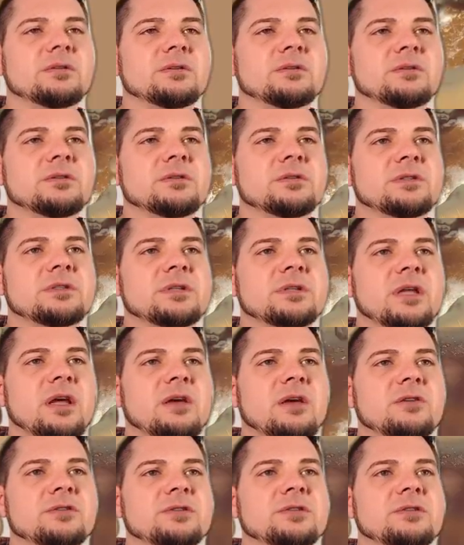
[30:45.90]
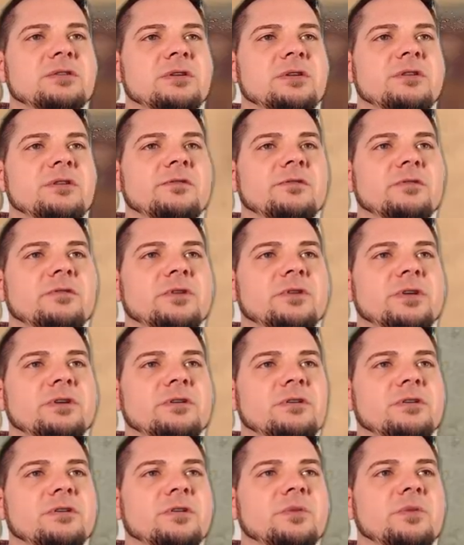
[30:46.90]
scout should have already
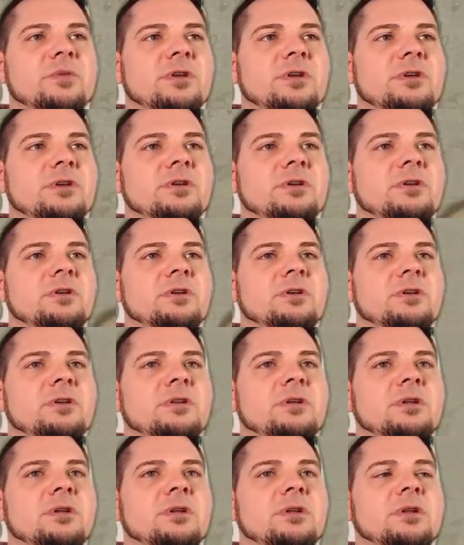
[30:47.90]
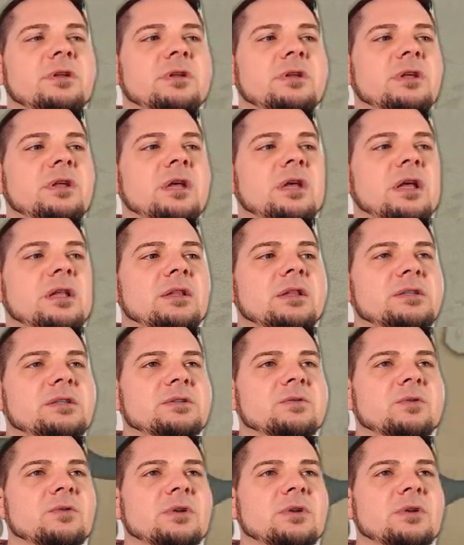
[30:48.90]
earned me at least one of